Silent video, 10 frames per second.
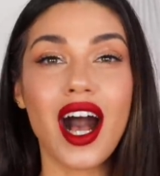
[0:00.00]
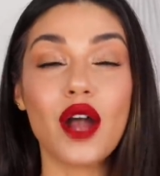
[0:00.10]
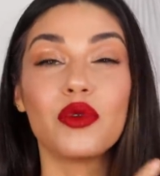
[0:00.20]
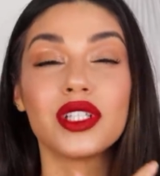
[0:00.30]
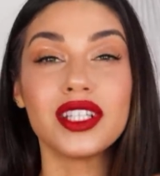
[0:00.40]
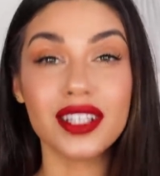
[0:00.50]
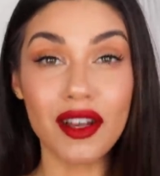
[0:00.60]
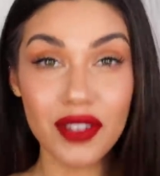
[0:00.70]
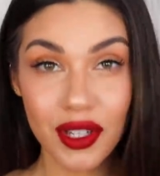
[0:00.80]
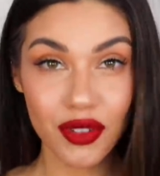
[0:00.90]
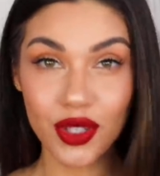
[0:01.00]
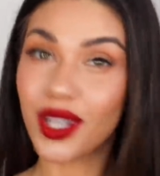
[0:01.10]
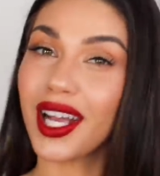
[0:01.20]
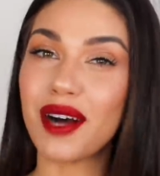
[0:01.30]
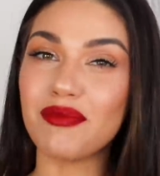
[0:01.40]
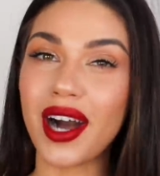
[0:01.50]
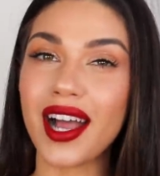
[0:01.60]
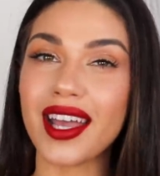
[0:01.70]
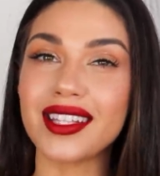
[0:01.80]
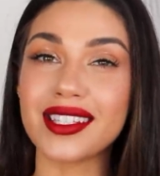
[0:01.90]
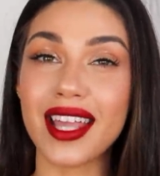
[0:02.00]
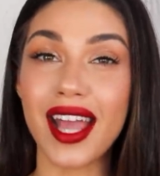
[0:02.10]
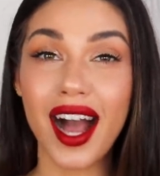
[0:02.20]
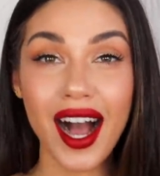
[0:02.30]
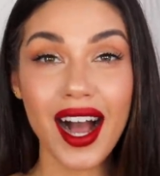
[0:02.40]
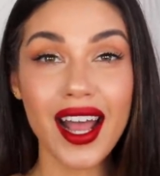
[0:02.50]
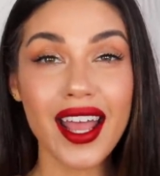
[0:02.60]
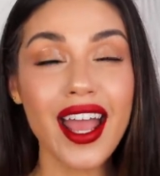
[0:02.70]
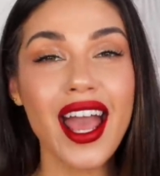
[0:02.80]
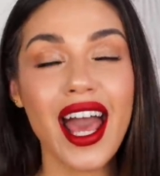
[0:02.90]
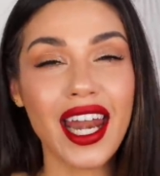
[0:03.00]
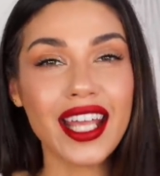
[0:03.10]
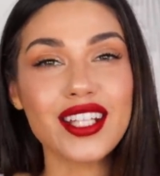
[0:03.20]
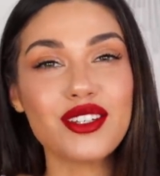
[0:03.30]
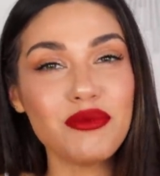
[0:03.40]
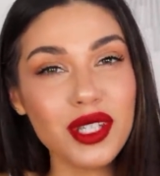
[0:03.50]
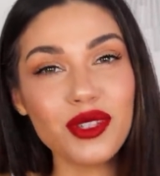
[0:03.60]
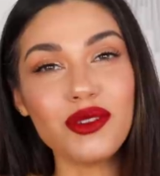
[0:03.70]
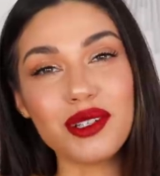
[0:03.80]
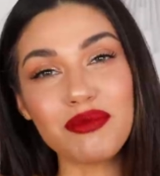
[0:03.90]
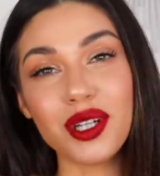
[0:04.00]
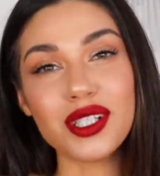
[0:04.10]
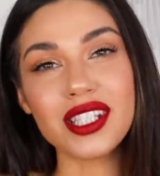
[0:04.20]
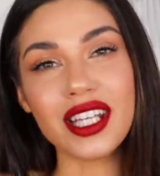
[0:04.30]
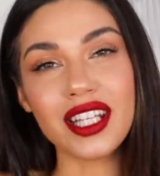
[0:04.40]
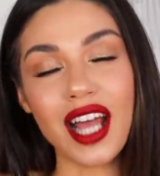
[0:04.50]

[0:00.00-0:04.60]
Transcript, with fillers: I would love it if you can come by and say hi and I get to meet you in person.